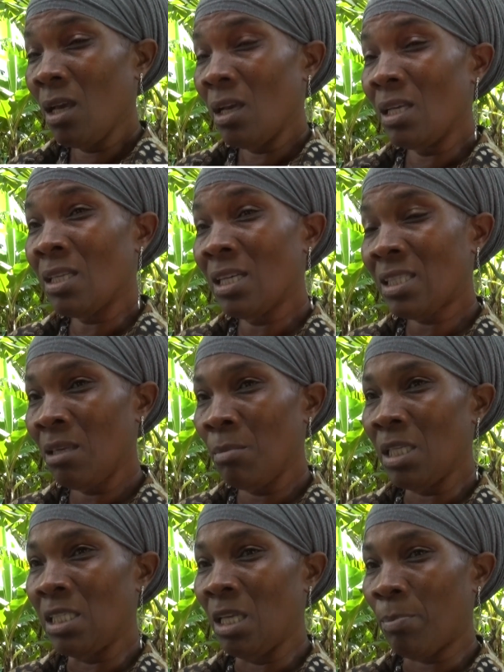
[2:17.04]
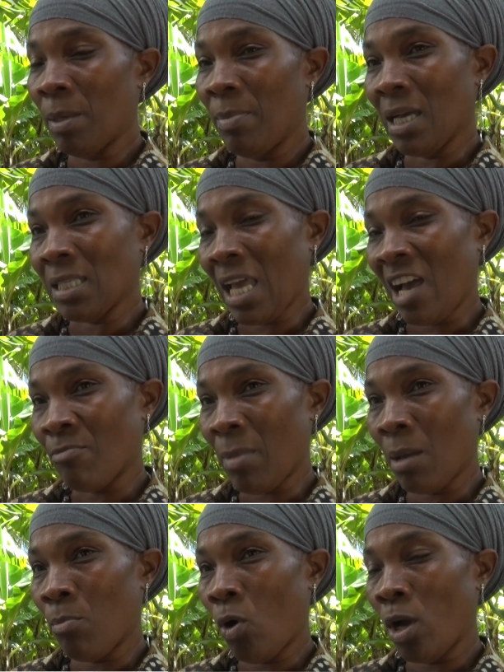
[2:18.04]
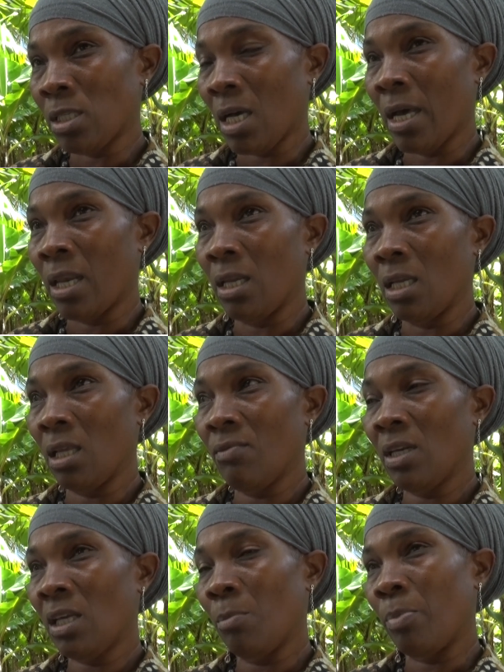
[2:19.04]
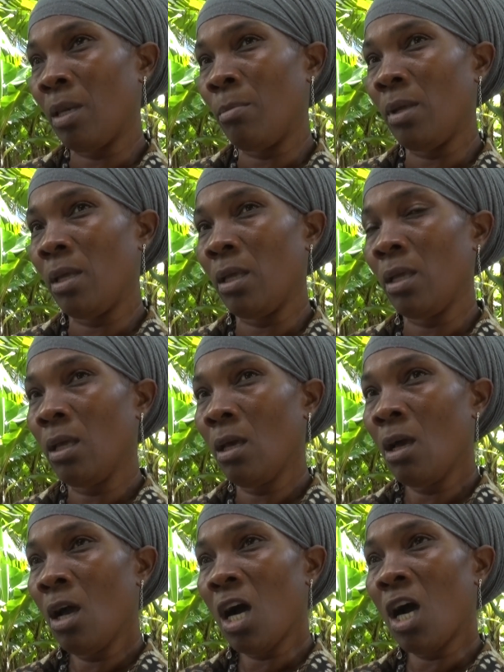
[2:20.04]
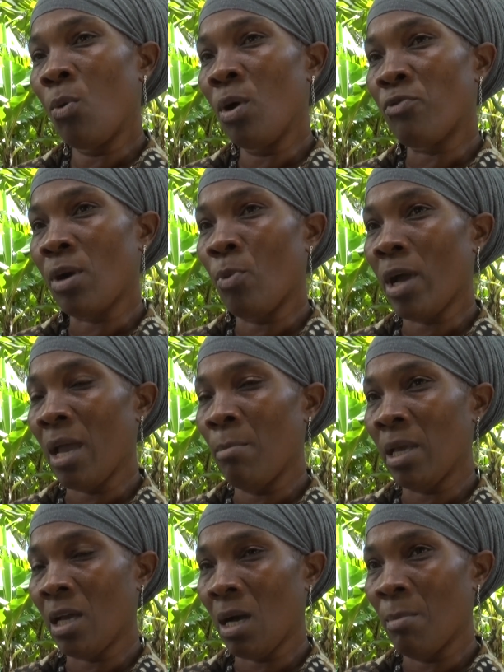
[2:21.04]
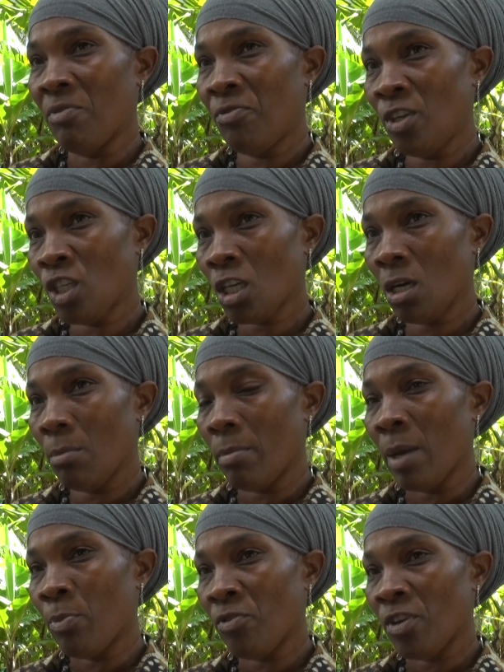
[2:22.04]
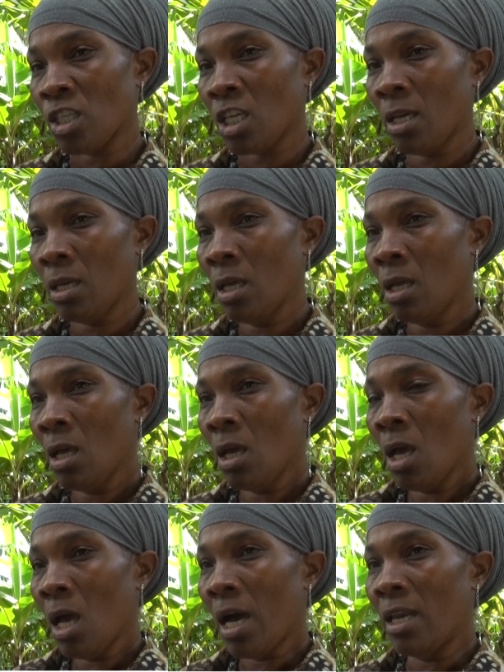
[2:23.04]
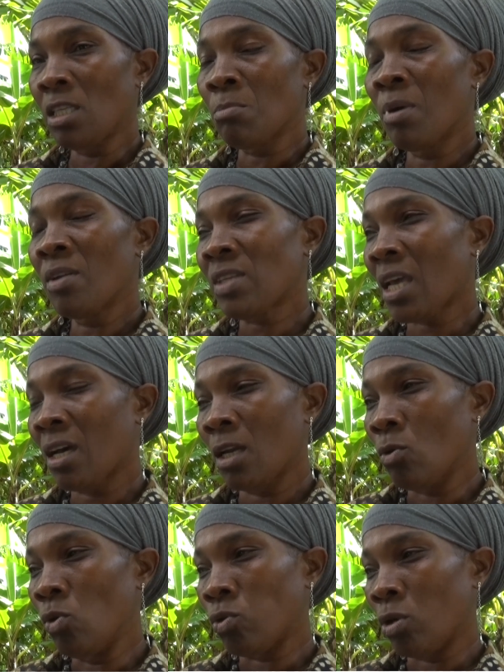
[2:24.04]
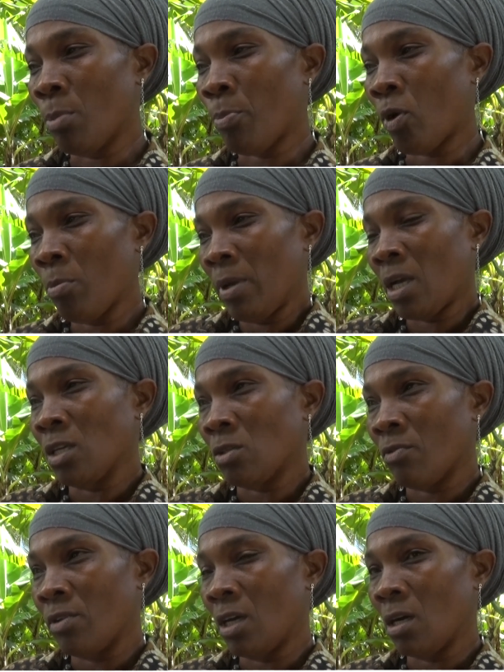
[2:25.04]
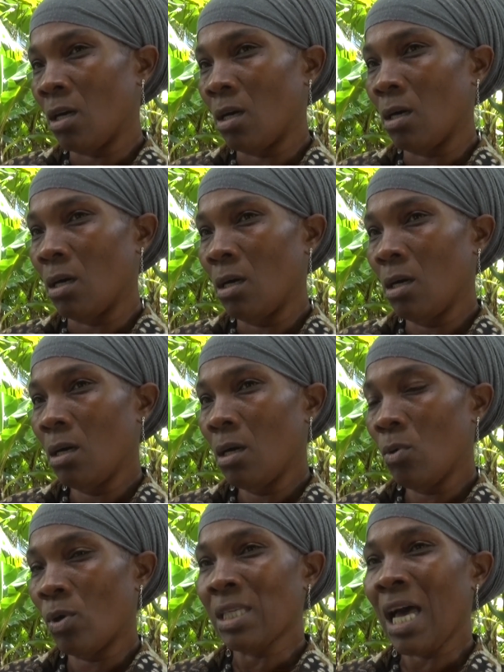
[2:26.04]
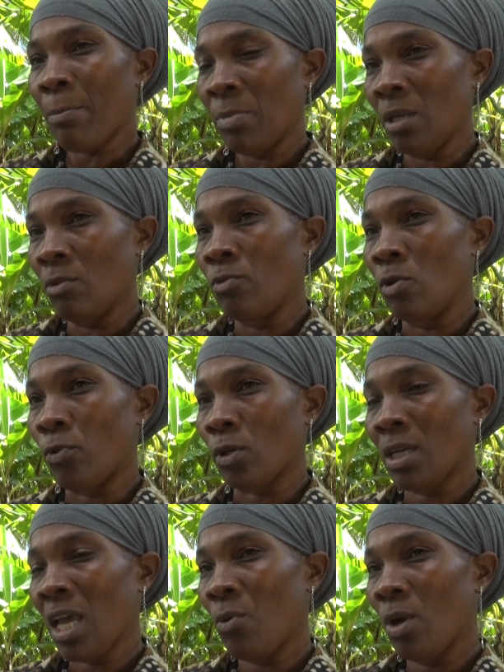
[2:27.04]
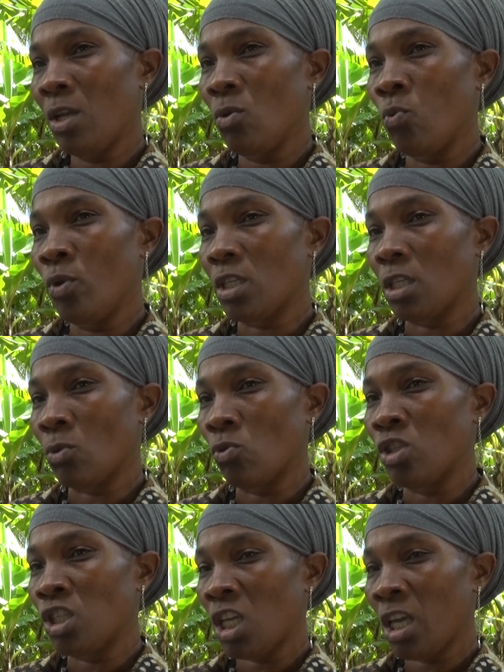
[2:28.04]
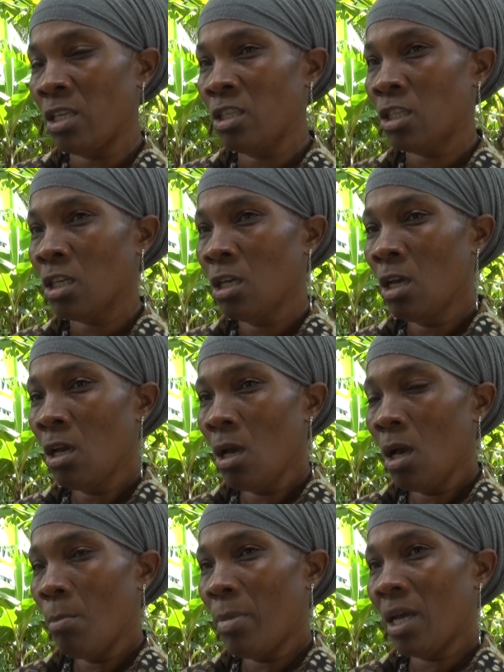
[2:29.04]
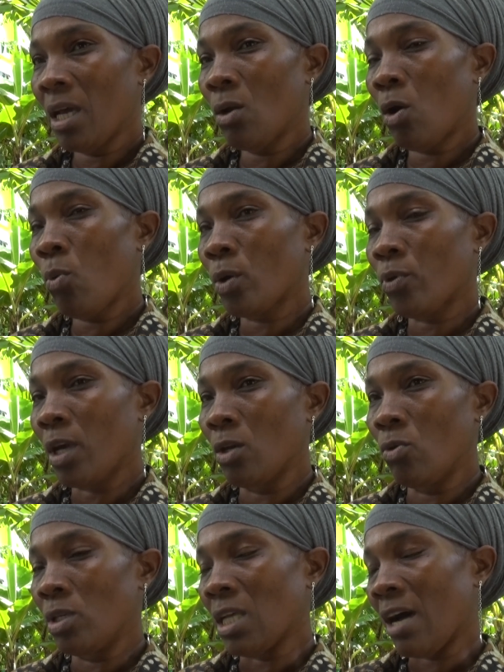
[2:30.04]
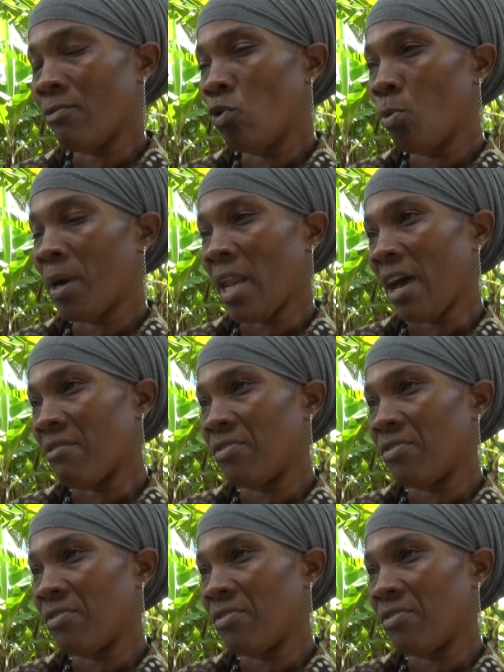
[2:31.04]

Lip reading: It's hurting me deeply because I have my boys, and it even keeping me away from where I'm a fisher by profession, and it's months I cannot go to the pond because of what's happening in Vieux Fort, and I really wish it would change. But again, all what we can do is have hope and have